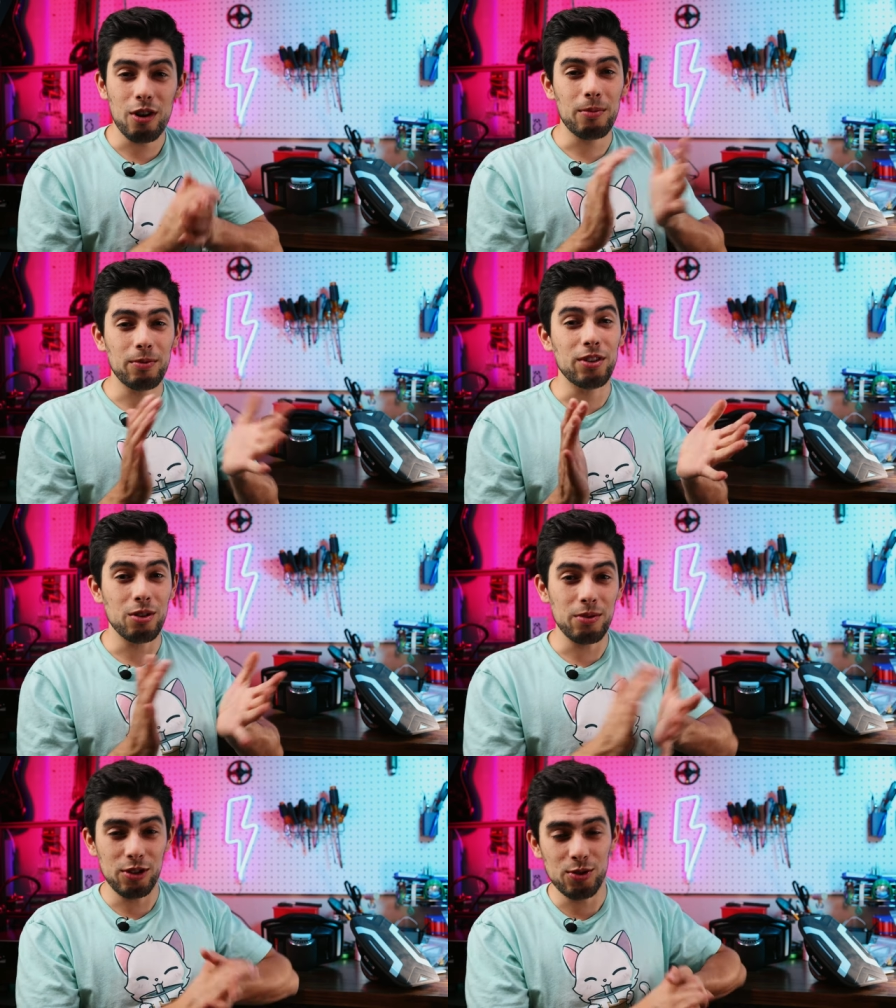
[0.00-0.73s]
Hopefully
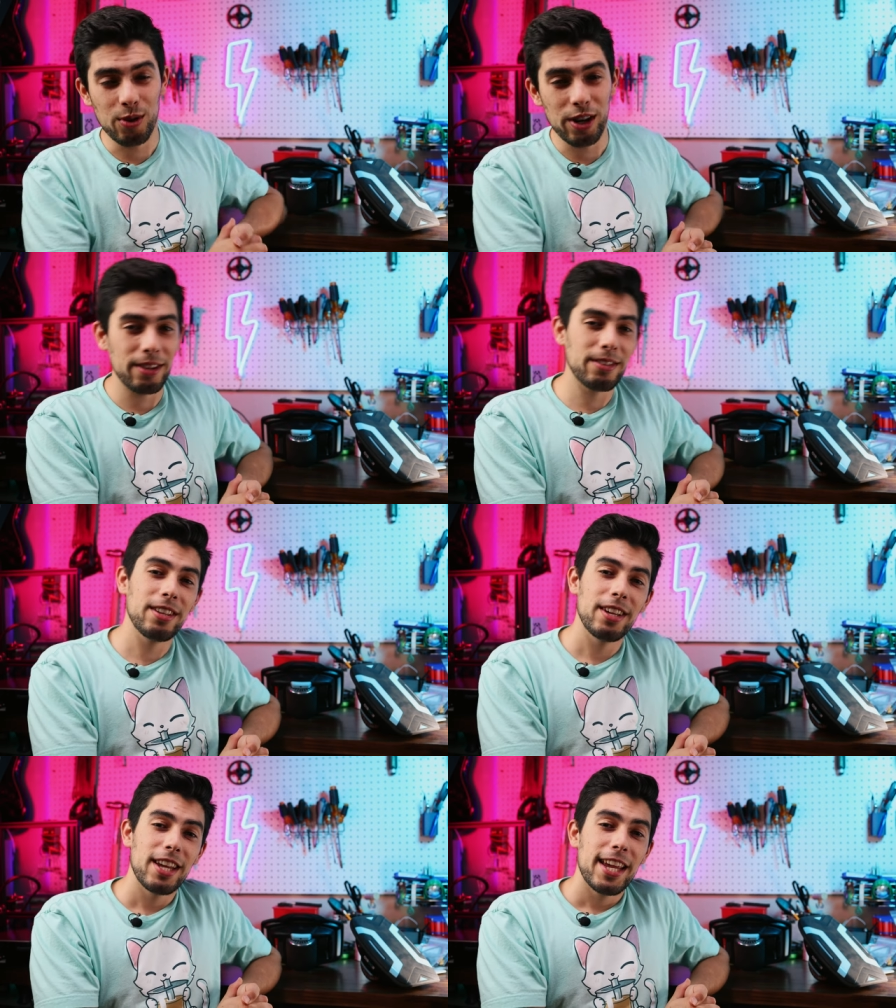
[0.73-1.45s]
you enjoy
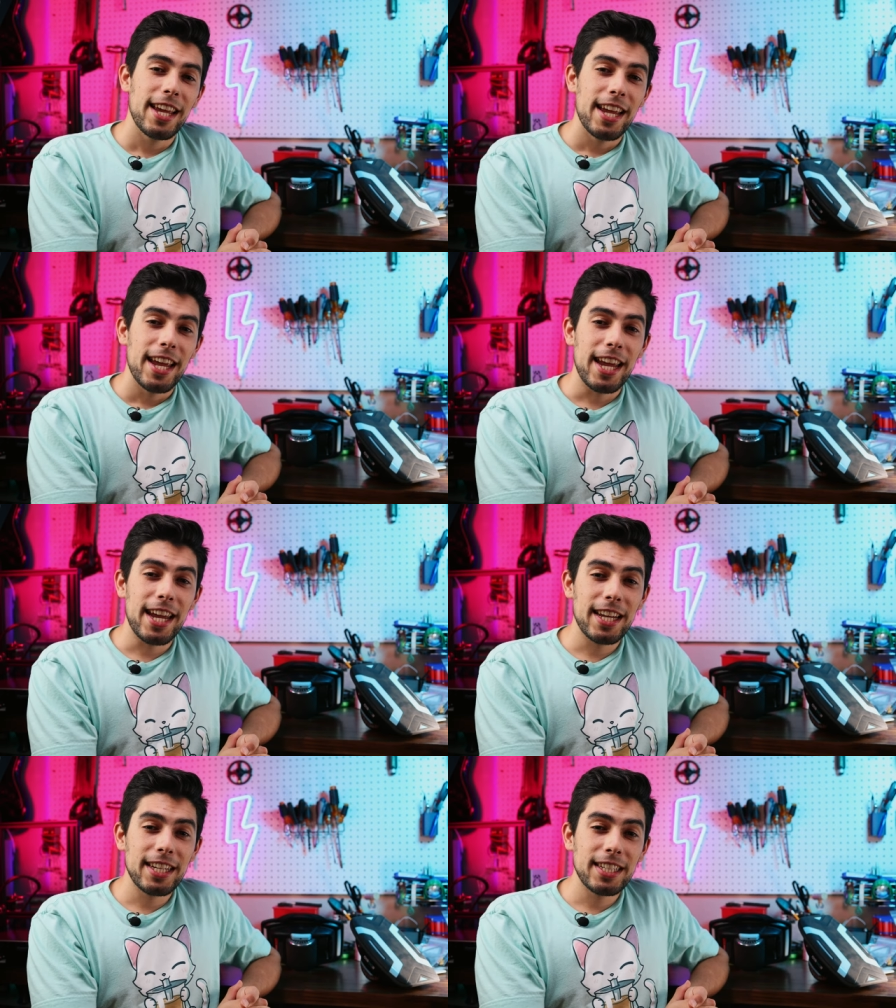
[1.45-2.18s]
it.
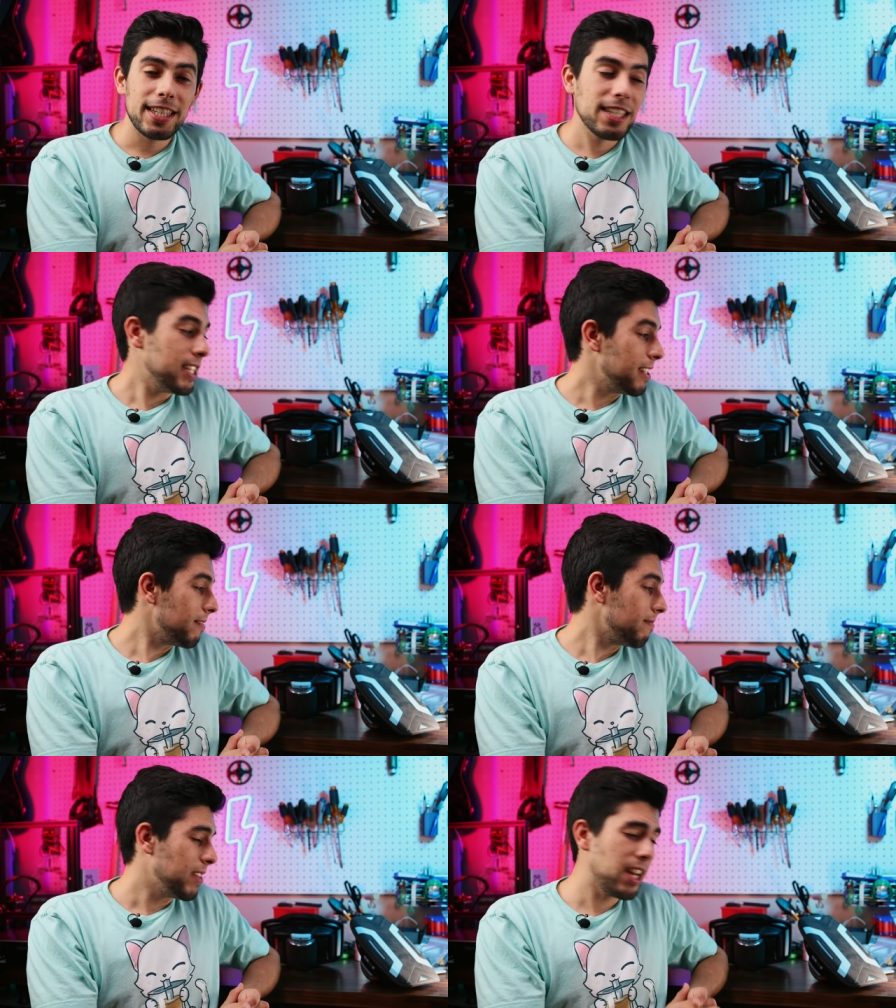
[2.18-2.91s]
And uh,
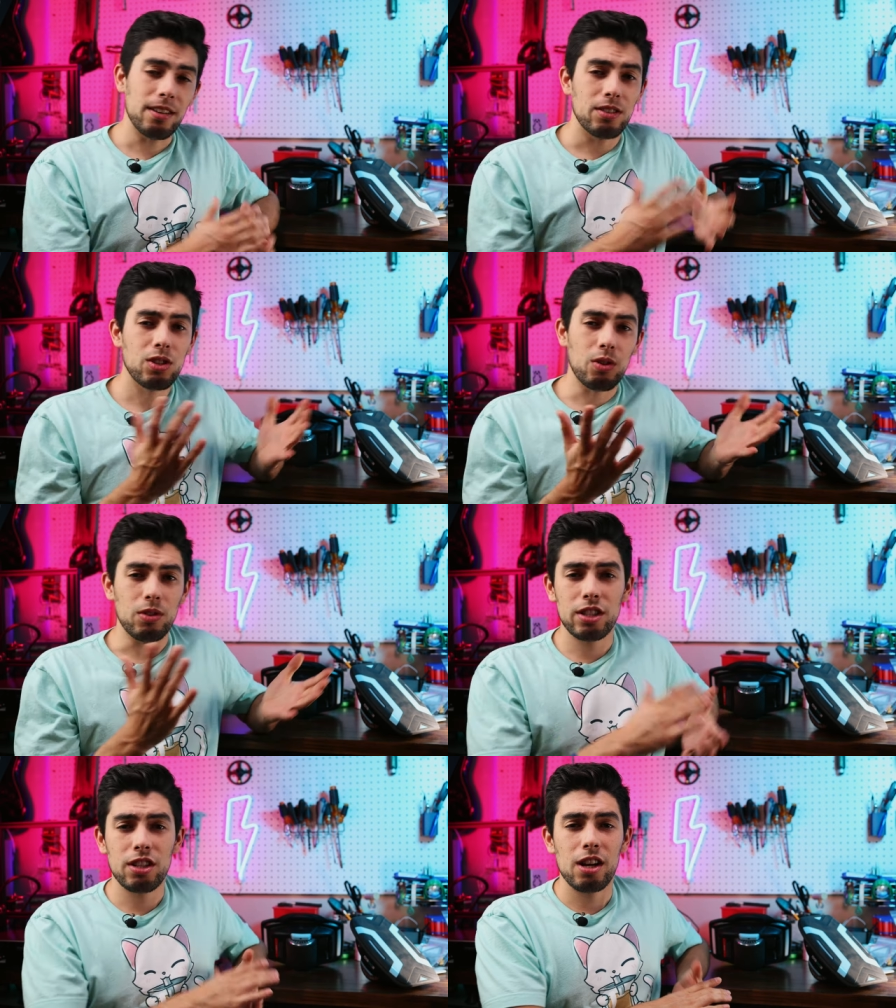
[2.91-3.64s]
yeah, so
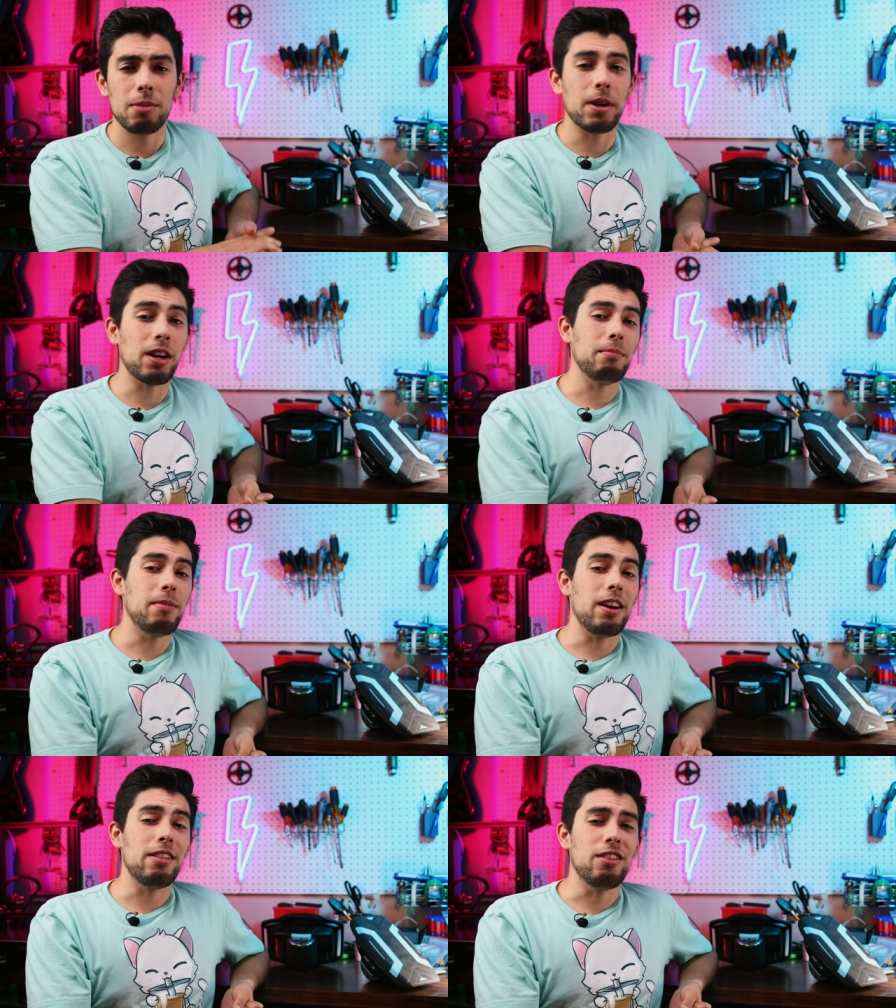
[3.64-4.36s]
let's talk about
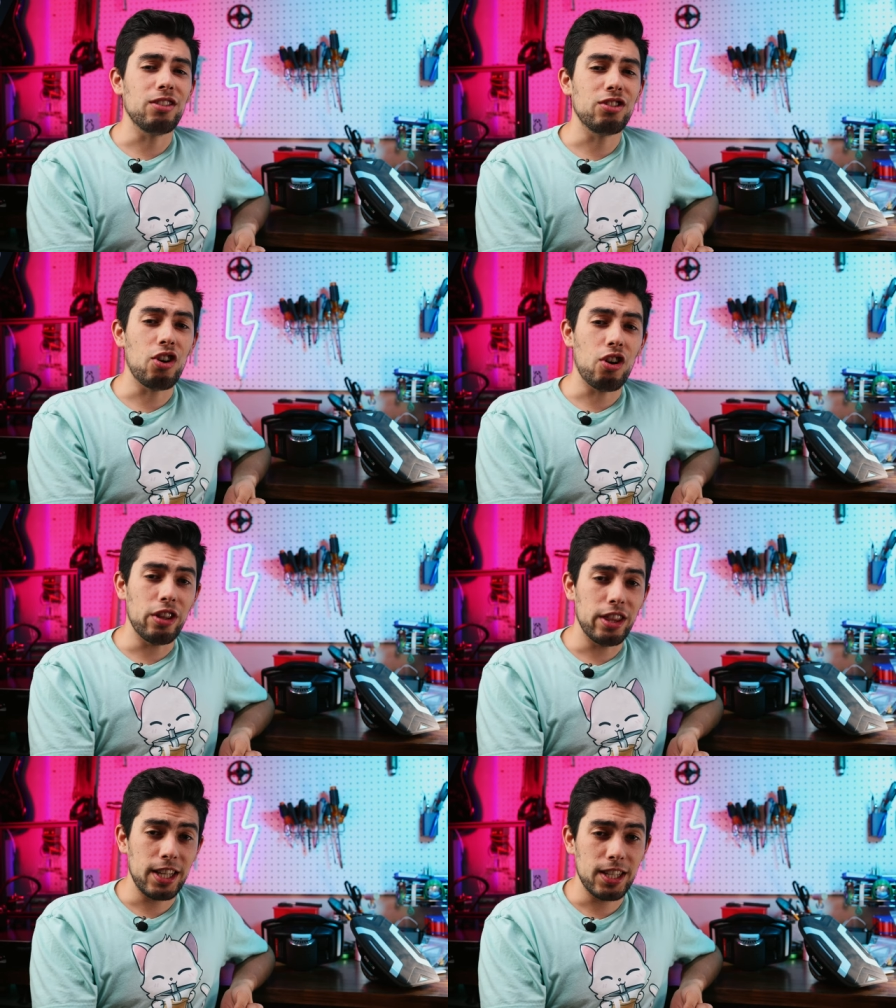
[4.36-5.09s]
my thoughts
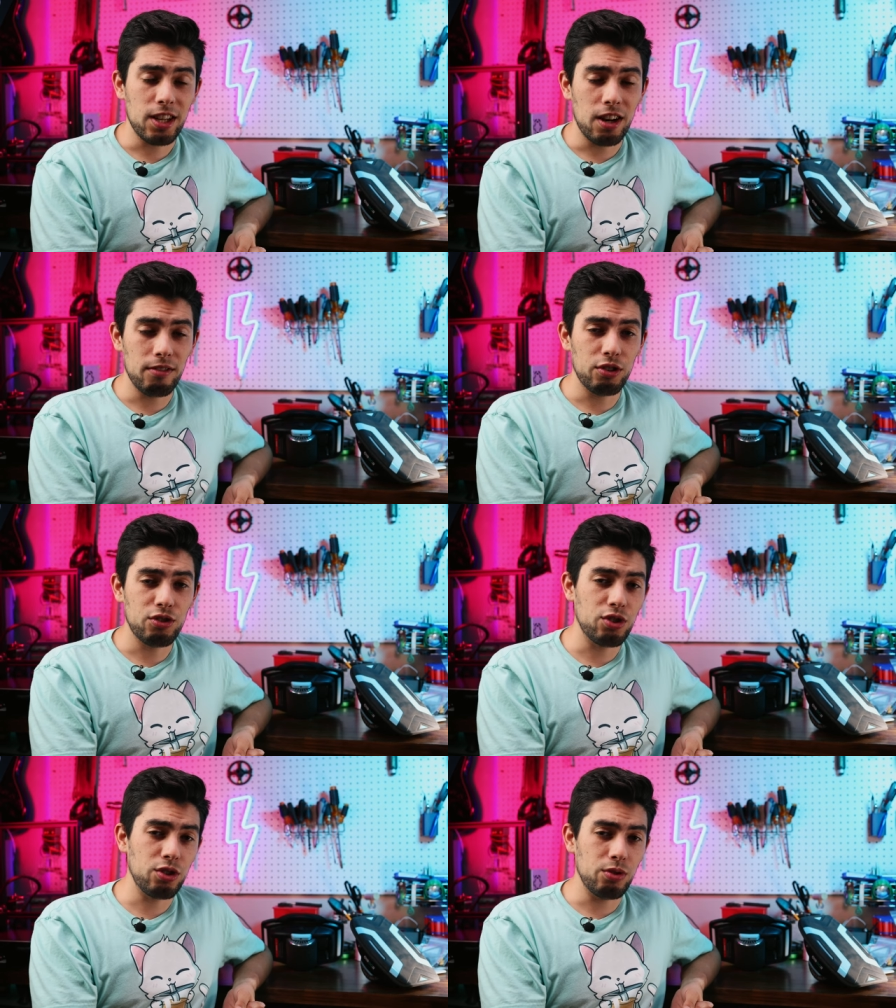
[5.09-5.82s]
on these hover
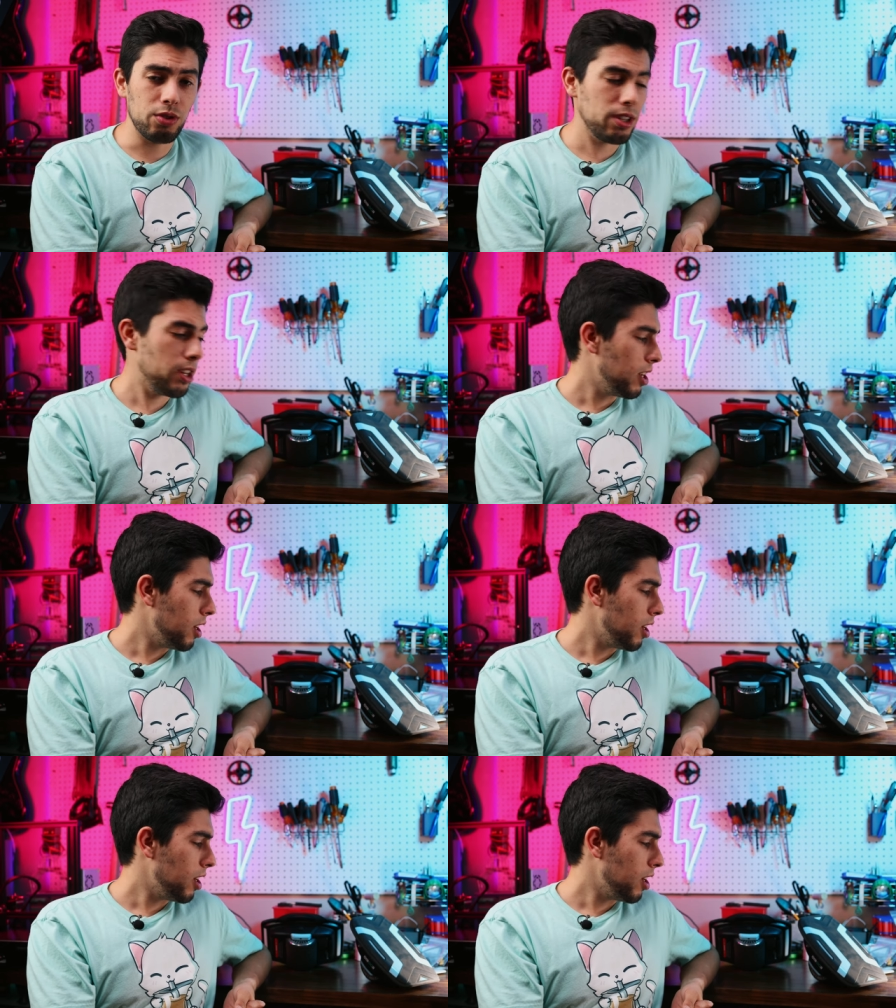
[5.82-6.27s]
shoes.